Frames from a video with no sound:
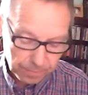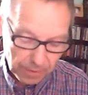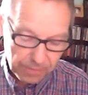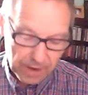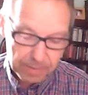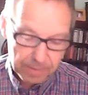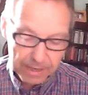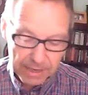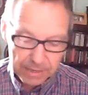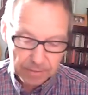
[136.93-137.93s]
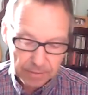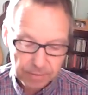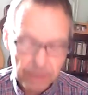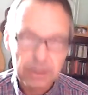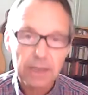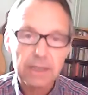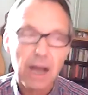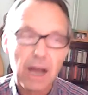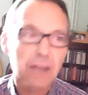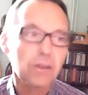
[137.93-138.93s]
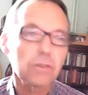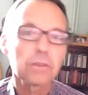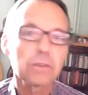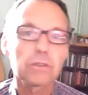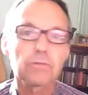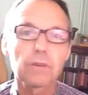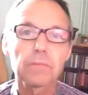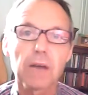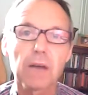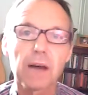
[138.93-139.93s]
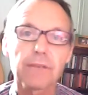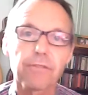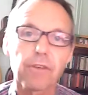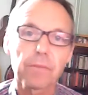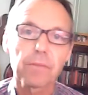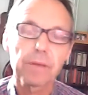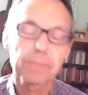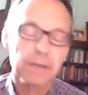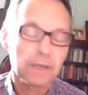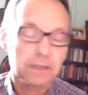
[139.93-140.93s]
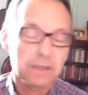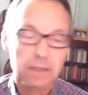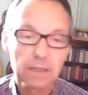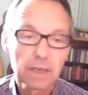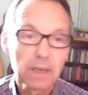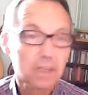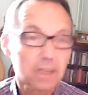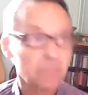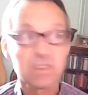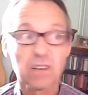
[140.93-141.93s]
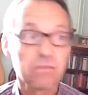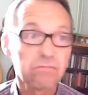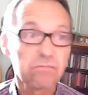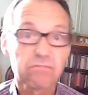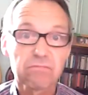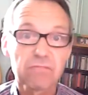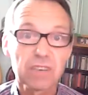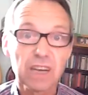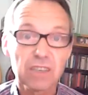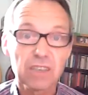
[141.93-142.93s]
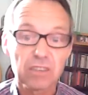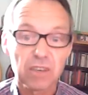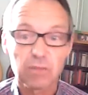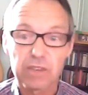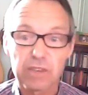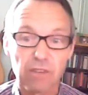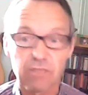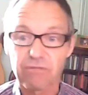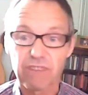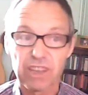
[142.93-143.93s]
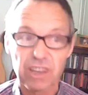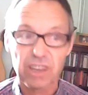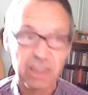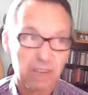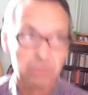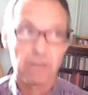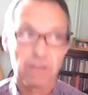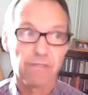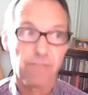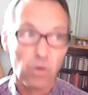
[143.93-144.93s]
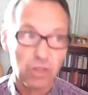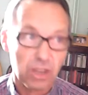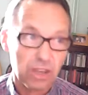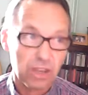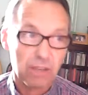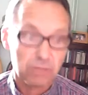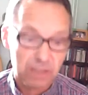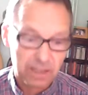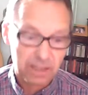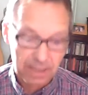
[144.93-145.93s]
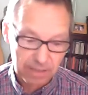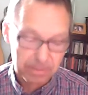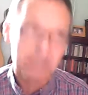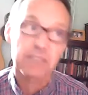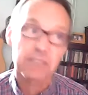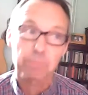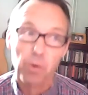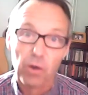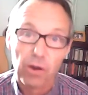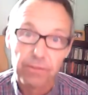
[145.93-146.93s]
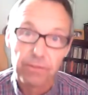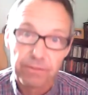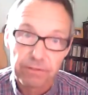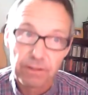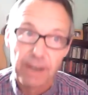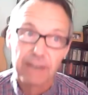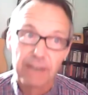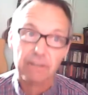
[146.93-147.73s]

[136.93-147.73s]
Fire Brigade protest. I couldn't stream live from it because there was no connection. There was no 3G. There was no 4G. There was nothing. I mean, this is Porlock, for crying out